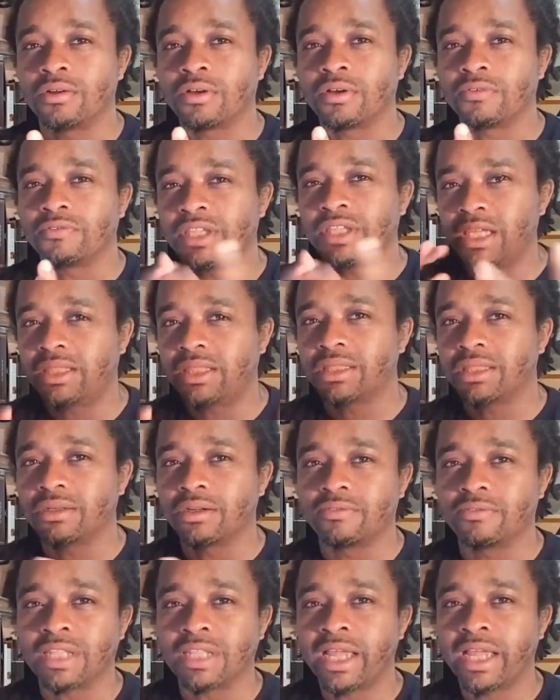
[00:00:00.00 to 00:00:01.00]
of ether,
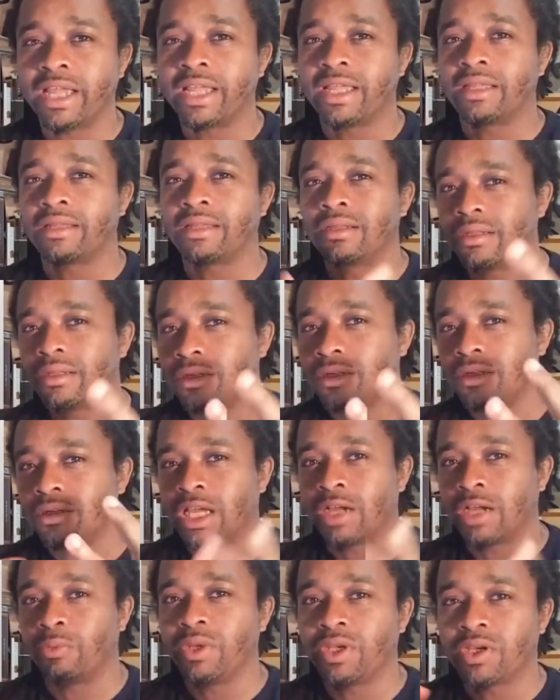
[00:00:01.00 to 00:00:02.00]
of land
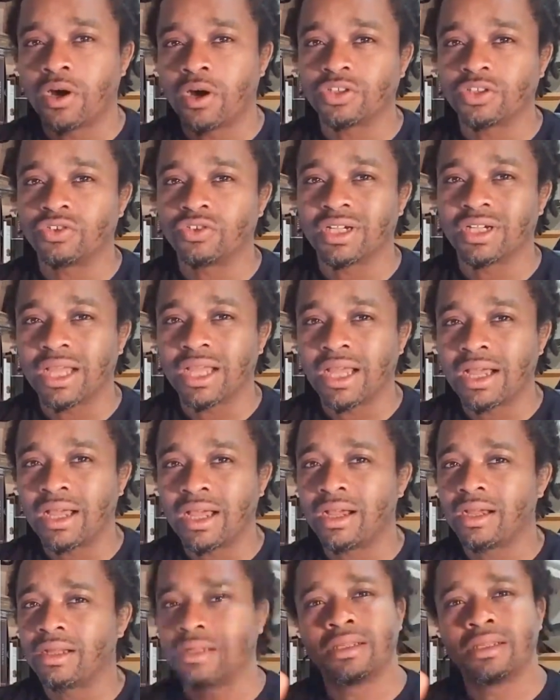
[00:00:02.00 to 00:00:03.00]
that we call dragon.